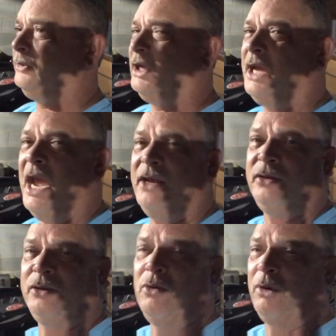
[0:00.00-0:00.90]
The
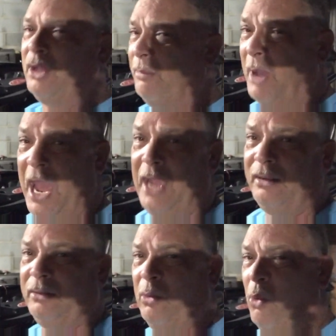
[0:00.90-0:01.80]
gas is going to come back.
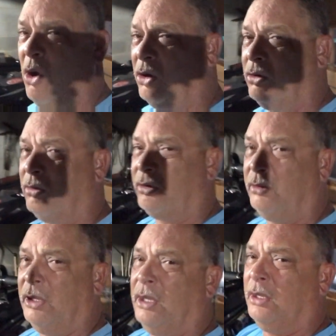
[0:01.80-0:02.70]
The water,
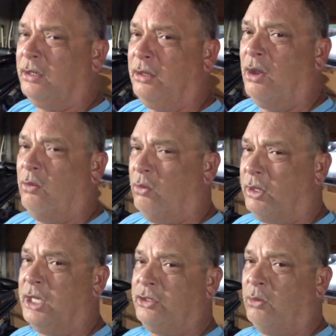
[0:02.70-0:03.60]
you know,
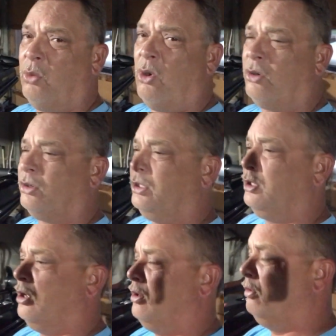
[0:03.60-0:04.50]
we'll get you water,
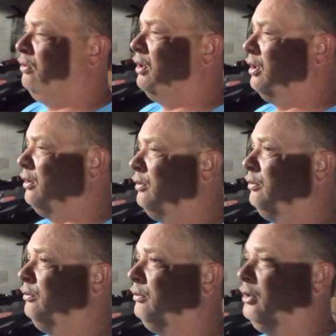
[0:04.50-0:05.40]
you know.
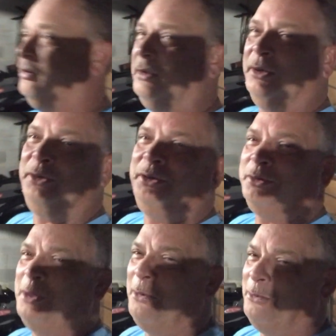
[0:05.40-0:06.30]

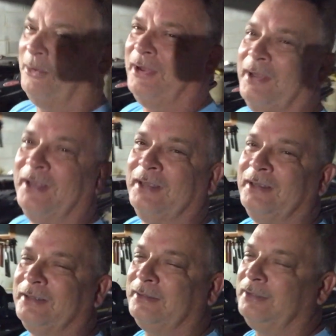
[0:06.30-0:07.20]
Just
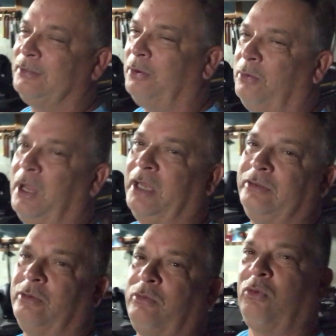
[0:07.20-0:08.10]
don't
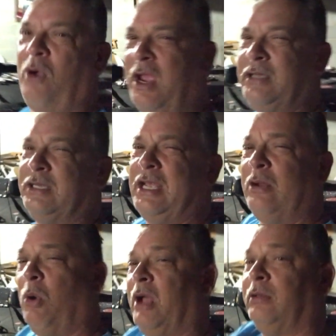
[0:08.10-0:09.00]
act so crazy.
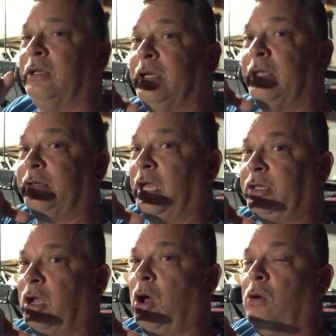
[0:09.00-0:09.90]
Anyway,
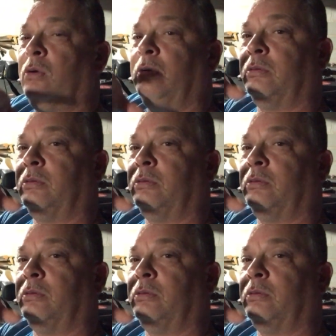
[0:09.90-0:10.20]
thank y'all.